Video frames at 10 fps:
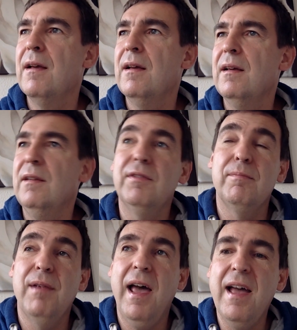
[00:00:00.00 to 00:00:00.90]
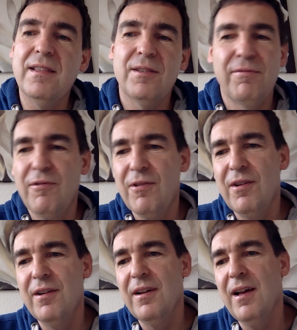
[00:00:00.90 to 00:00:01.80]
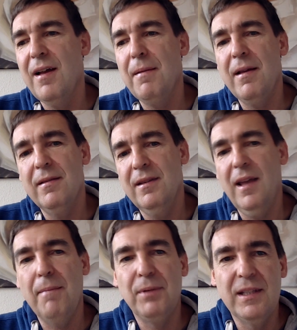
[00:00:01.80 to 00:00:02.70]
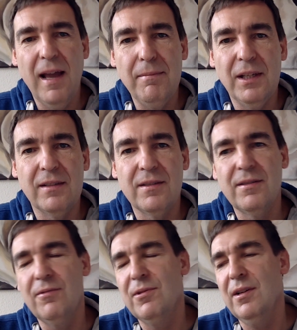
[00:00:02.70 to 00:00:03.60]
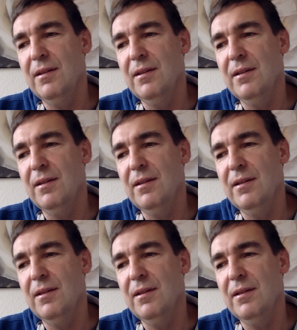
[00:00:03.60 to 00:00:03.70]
even plans for epidemics or